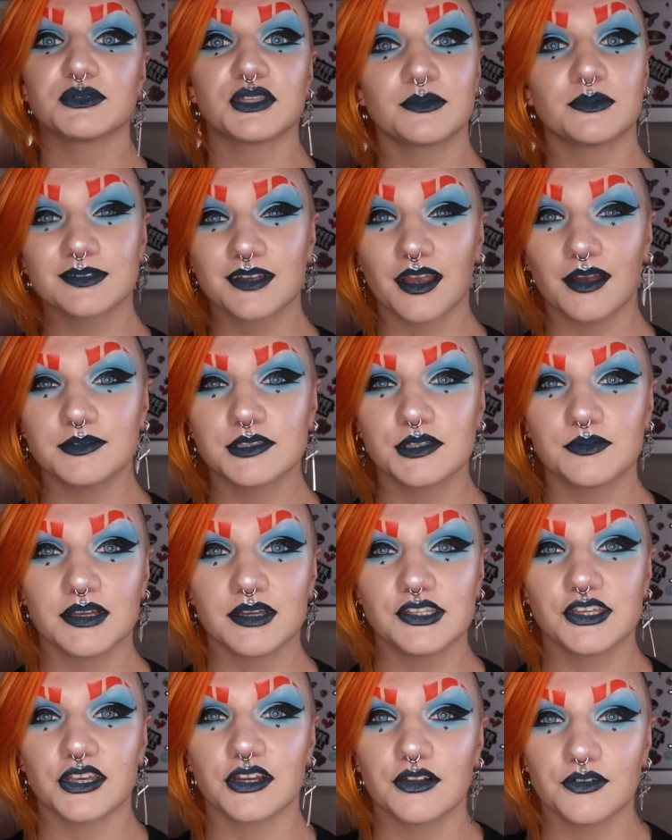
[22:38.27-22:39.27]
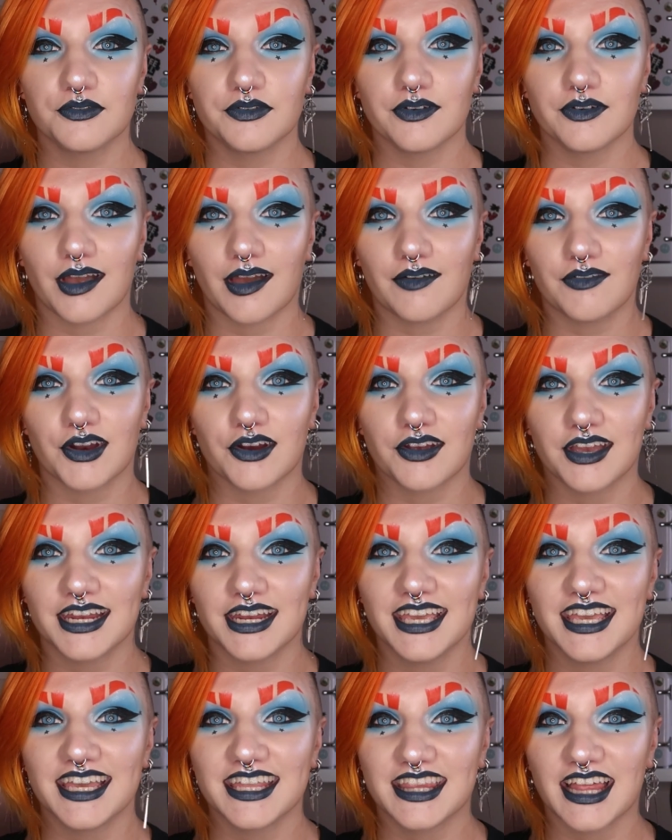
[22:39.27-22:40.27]
Subscribe to my channel if you haven't
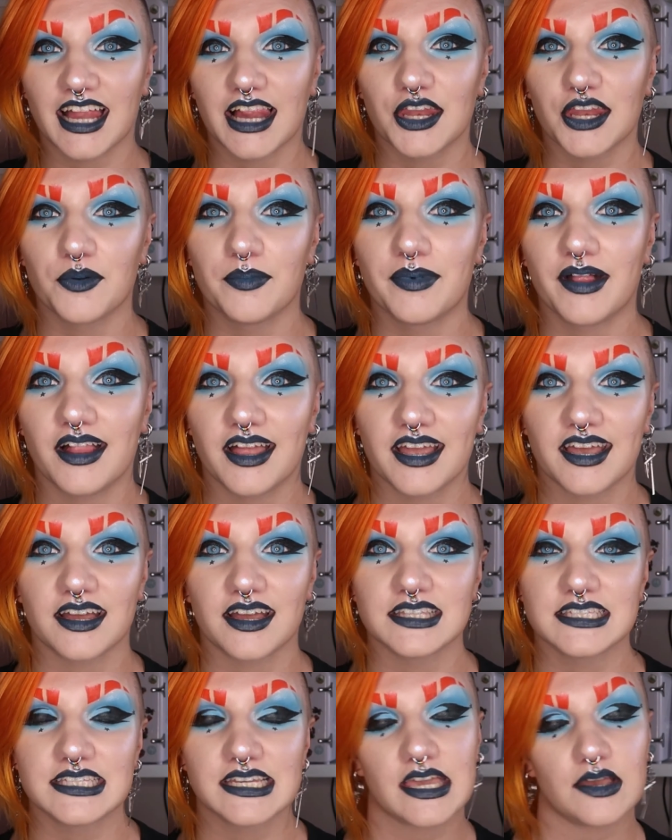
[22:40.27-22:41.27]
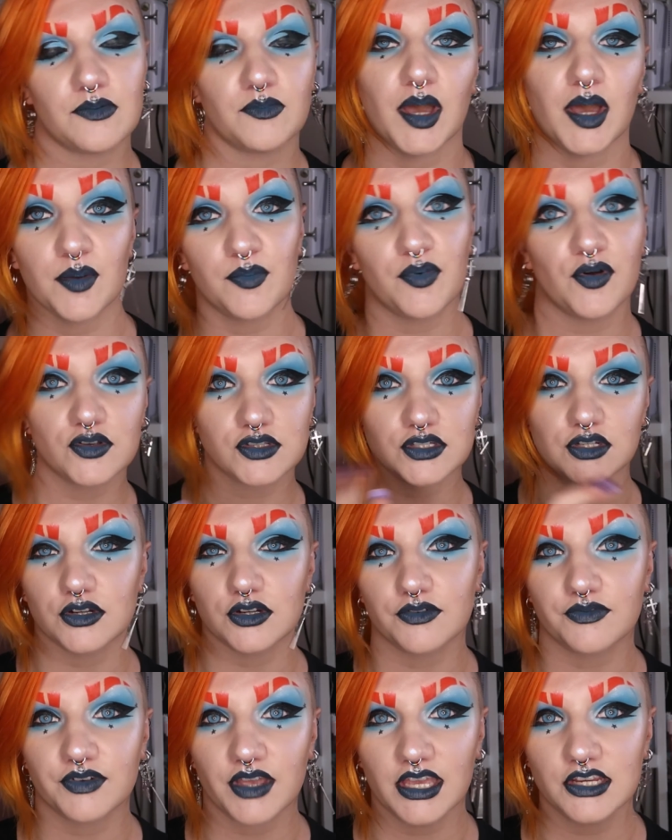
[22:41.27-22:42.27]
already. Hit that little bell icon to get my post
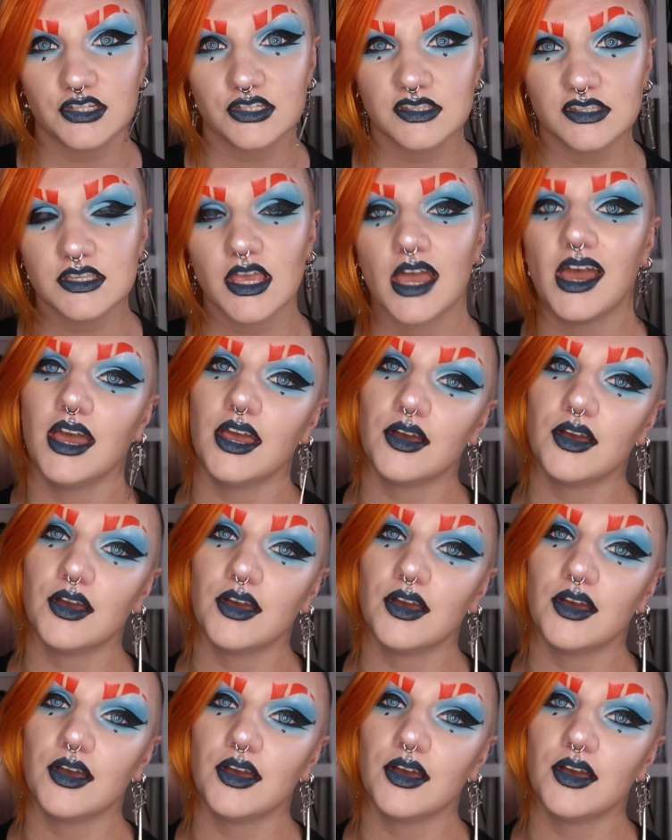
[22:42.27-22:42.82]
notifications.